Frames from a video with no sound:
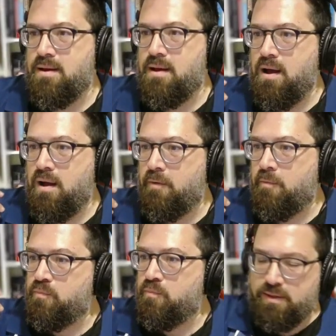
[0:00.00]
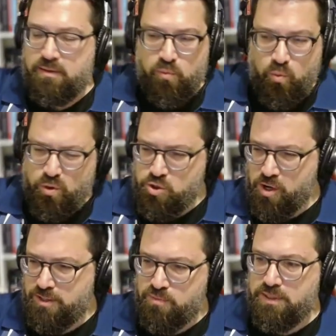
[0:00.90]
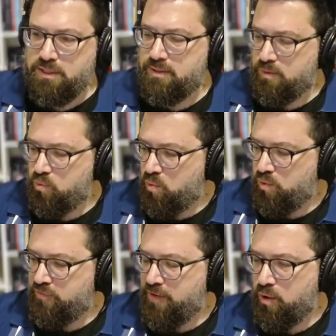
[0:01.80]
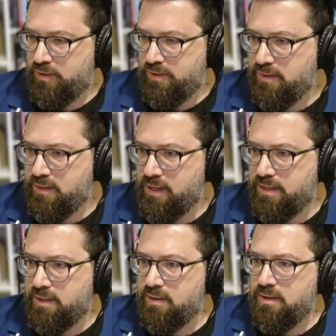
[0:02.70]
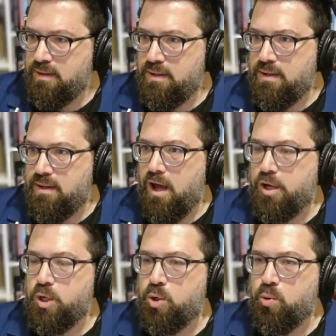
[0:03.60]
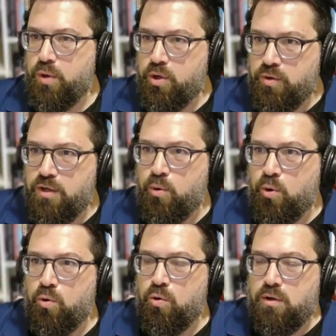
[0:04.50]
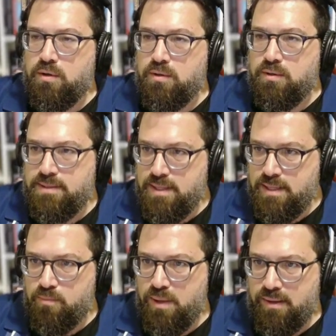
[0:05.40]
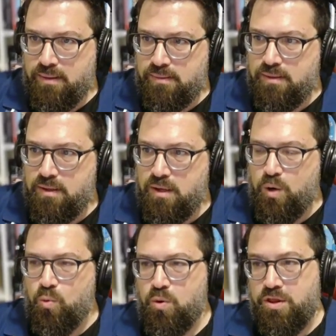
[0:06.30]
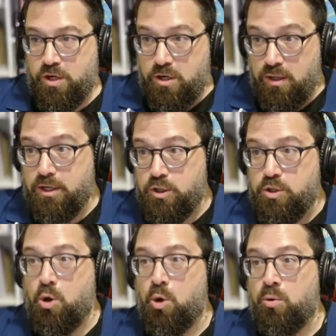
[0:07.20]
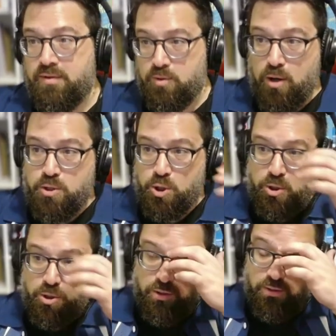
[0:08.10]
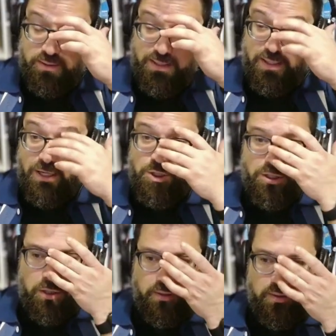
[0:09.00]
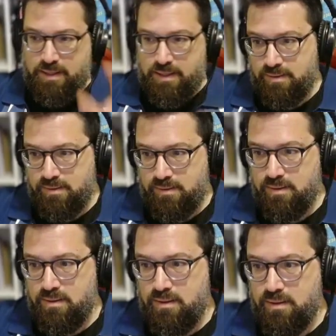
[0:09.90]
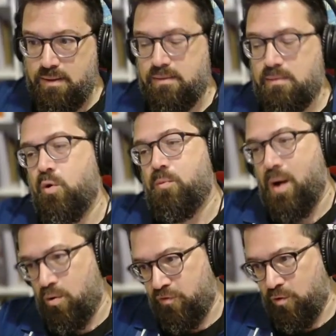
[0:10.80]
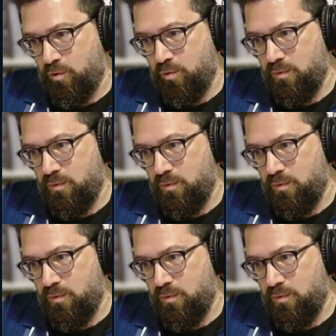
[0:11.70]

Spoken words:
That's what we're trying to build, and what we found is like a queryable database with a clear known structure that the agent understands is more powerful